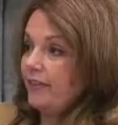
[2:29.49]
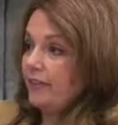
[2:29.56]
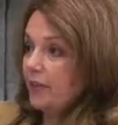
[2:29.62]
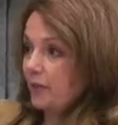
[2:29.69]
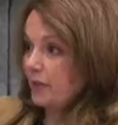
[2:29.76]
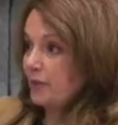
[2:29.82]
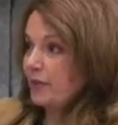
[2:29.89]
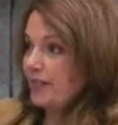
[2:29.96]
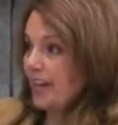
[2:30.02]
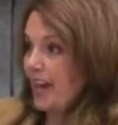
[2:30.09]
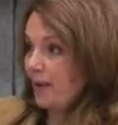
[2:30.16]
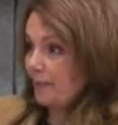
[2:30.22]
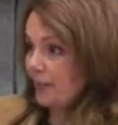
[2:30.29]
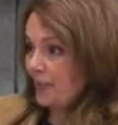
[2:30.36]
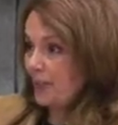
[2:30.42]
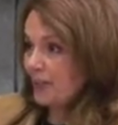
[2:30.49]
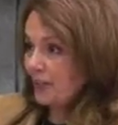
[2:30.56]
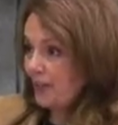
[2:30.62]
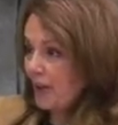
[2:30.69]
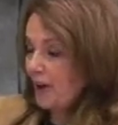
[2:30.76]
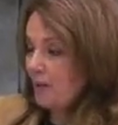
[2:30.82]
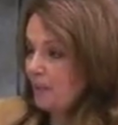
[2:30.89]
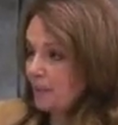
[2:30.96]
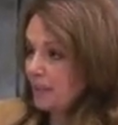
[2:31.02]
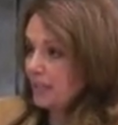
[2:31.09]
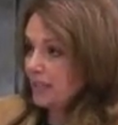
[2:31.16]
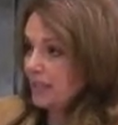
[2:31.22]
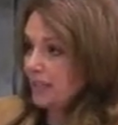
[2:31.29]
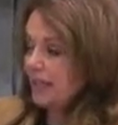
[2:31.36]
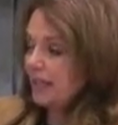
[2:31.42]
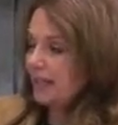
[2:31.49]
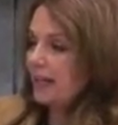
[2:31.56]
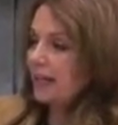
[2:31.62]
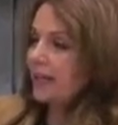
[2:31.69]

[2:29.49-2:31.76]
those application competencies.